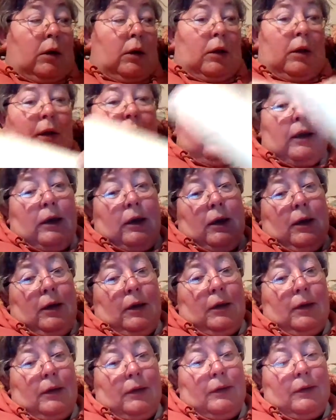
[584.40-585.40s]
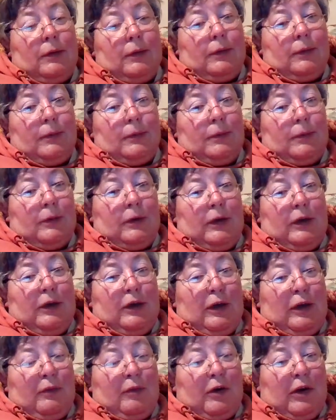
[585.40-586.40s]
Then I
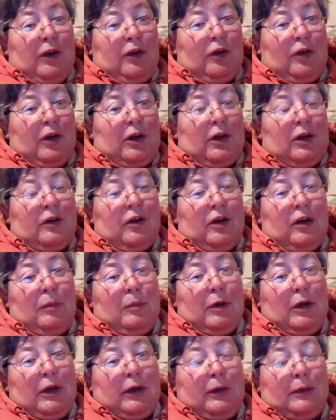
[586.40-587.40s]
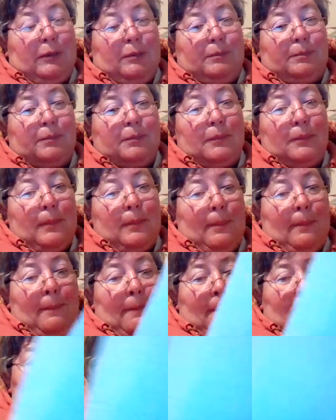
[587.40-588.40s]
did have a nice little timeline,
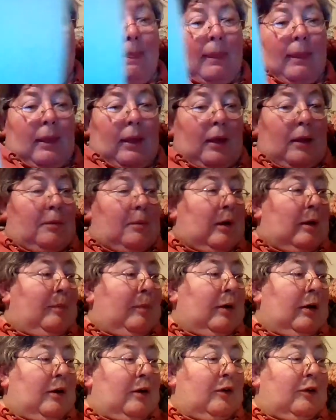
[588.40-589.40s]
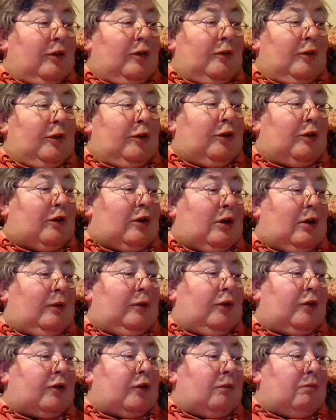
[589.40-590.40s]
and my parents'
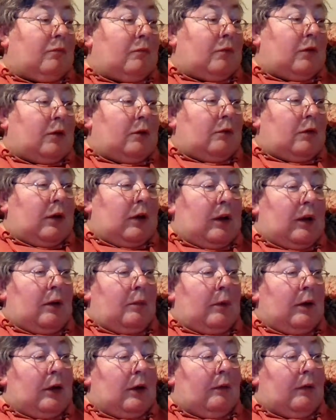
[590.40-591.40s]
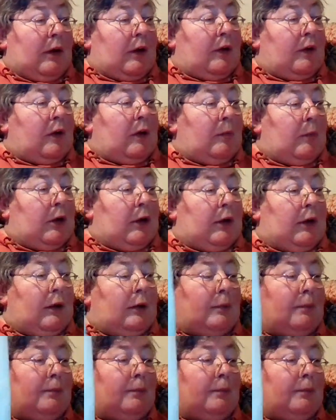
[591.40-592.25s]
photograph is right in the middle of that timeline.